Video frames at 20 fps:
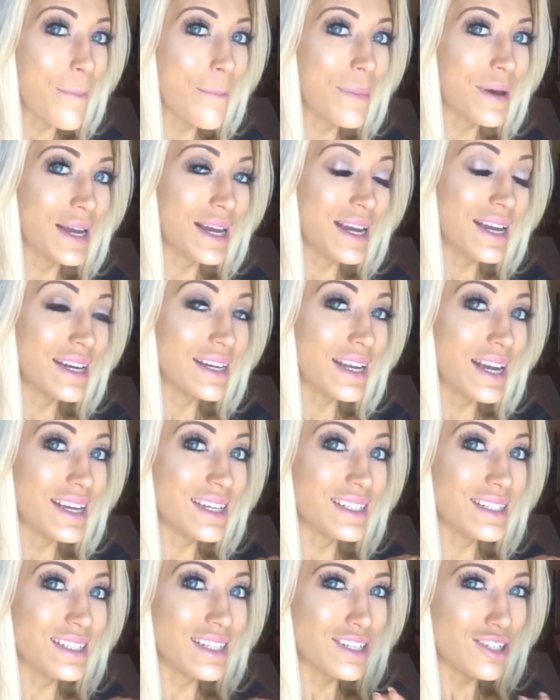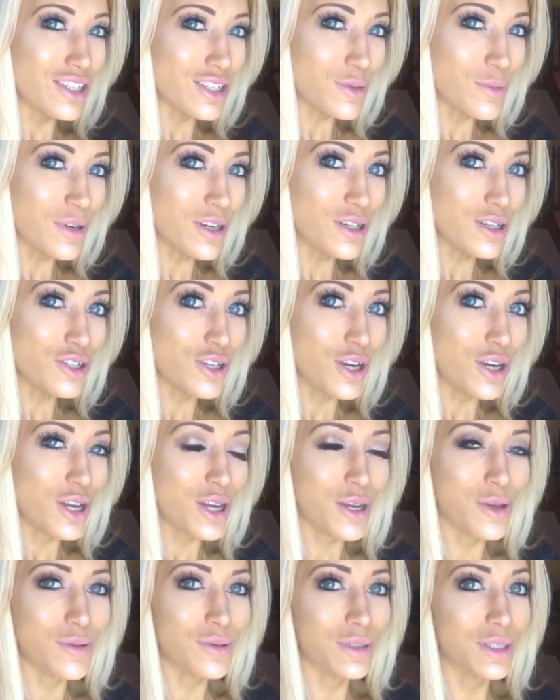but I did just want to show
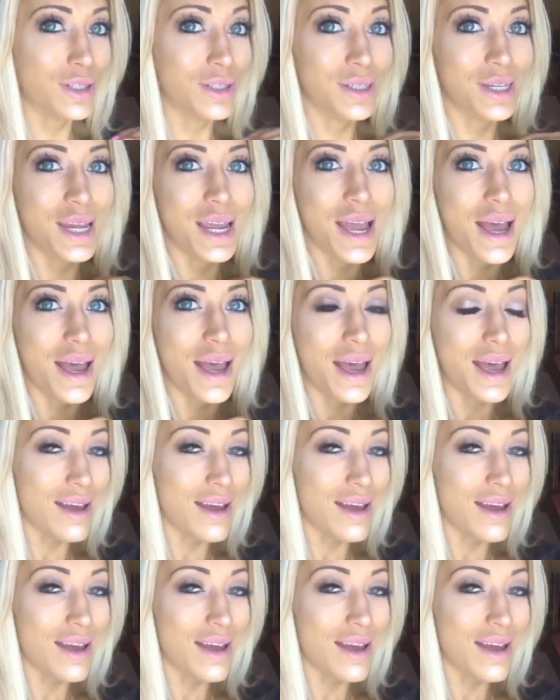you literally